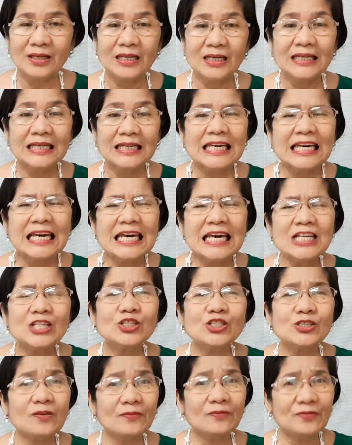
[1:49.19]
Each
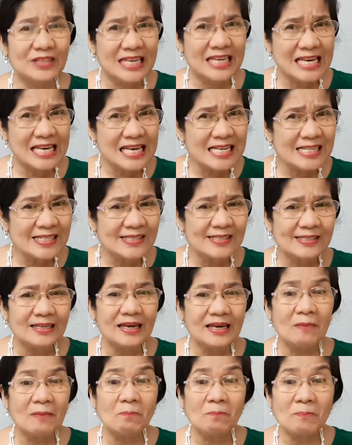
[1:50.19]
of these
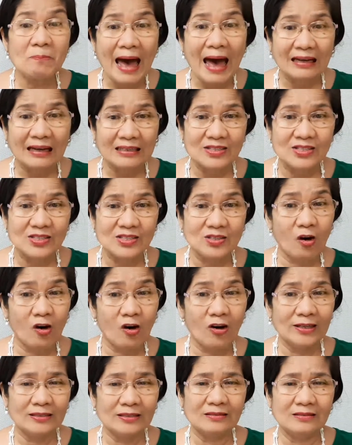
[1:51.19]
impacts
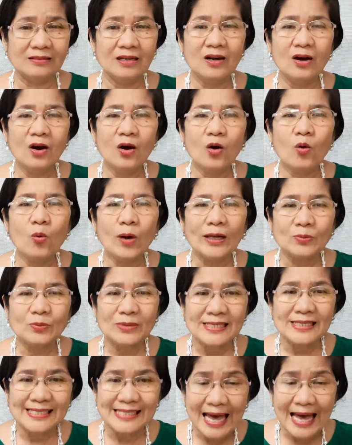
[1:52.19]
on what we
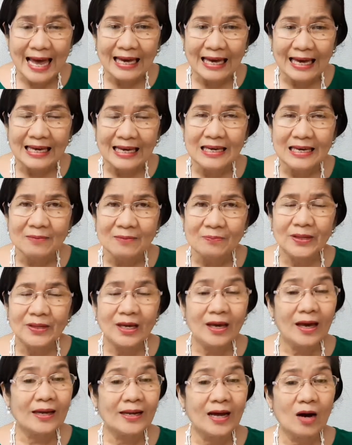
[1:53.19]
say
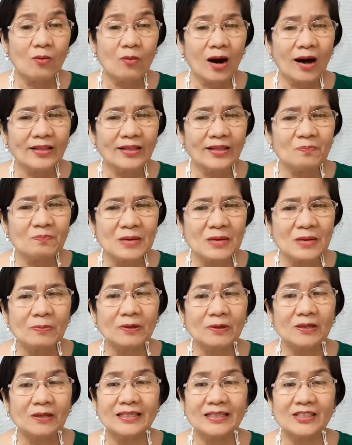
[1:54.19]
and how other
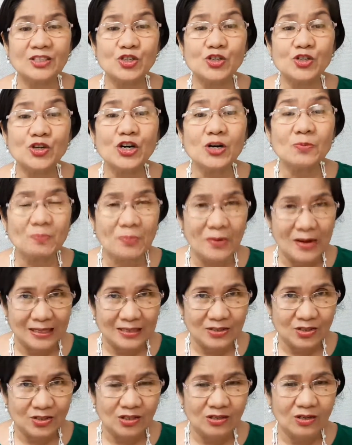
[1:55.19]
people interpret
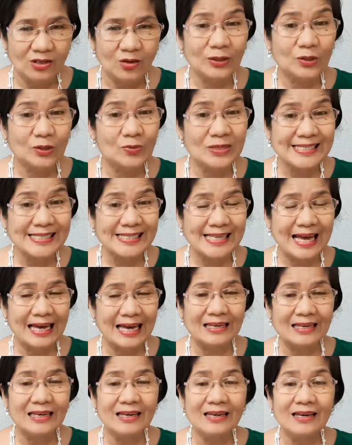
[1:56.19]
what we say
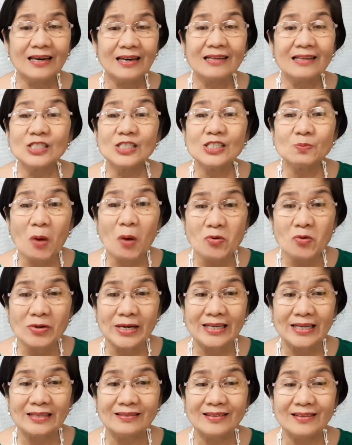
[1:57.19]
in
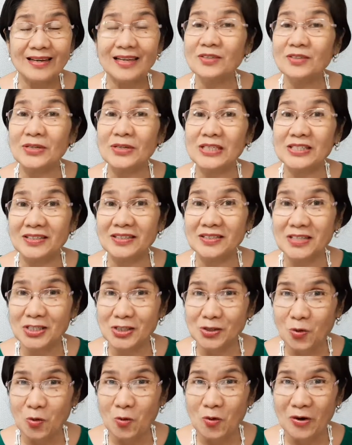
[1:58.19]
spoken and written
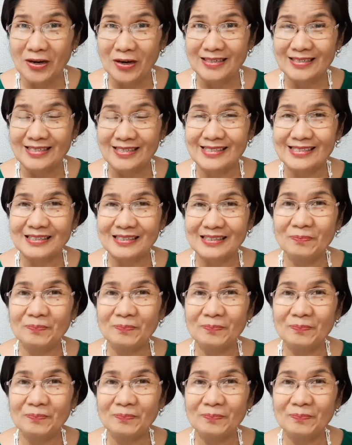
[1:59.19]
discourse.